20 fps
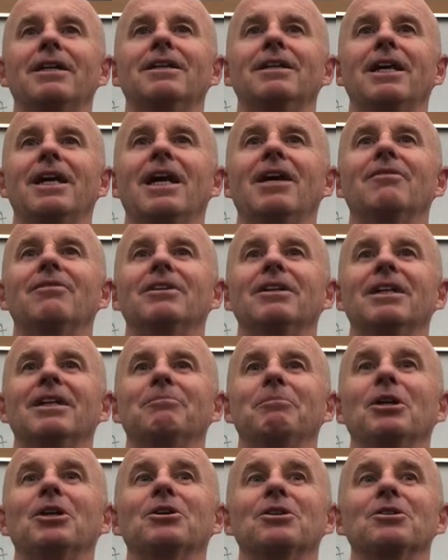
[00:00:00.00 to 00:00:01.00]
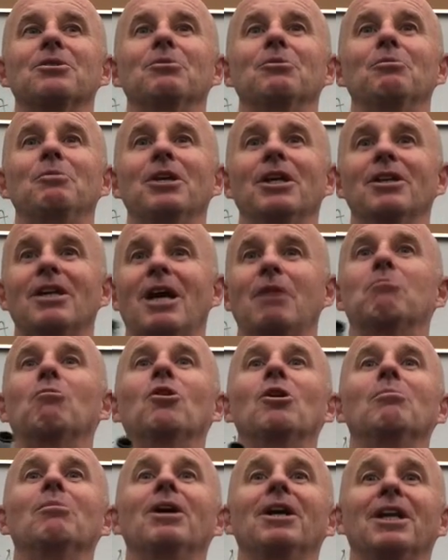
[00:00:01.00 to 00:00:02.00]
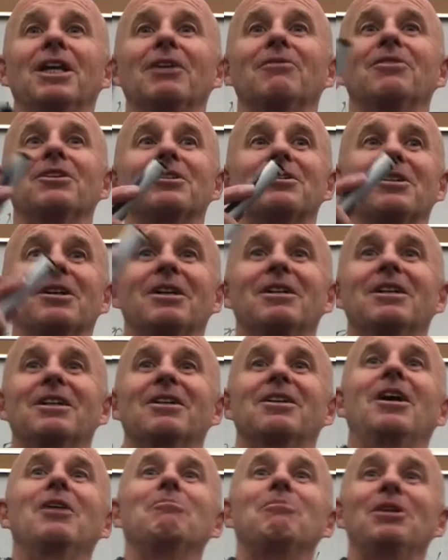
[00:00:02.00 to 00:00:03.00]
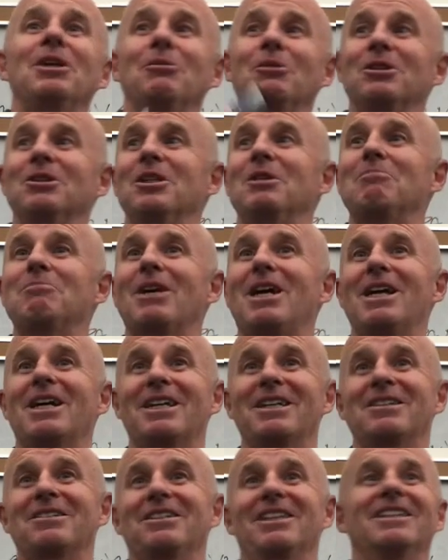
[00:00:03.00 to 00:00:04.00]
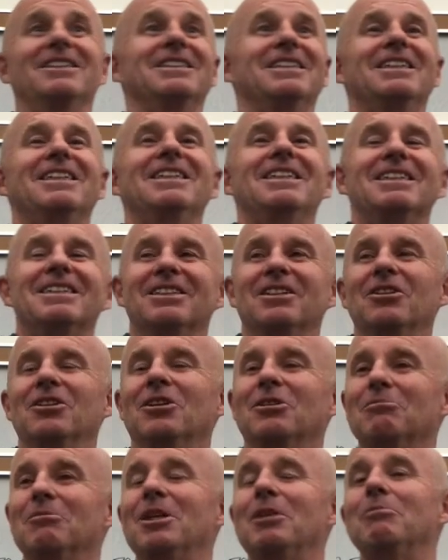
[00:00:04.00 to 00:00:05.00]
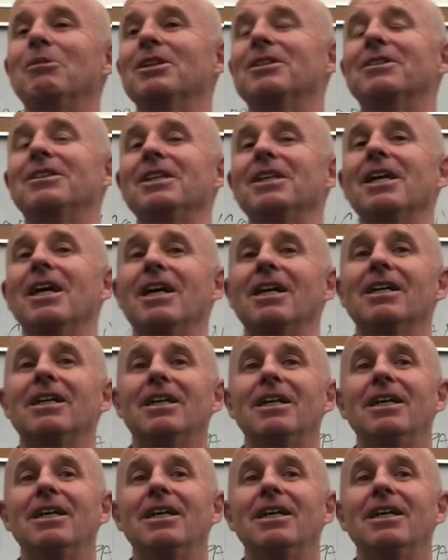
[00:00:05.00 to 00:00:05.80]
and because it would be a lot more money if it's a company with deep pockets than little old me. But yeah,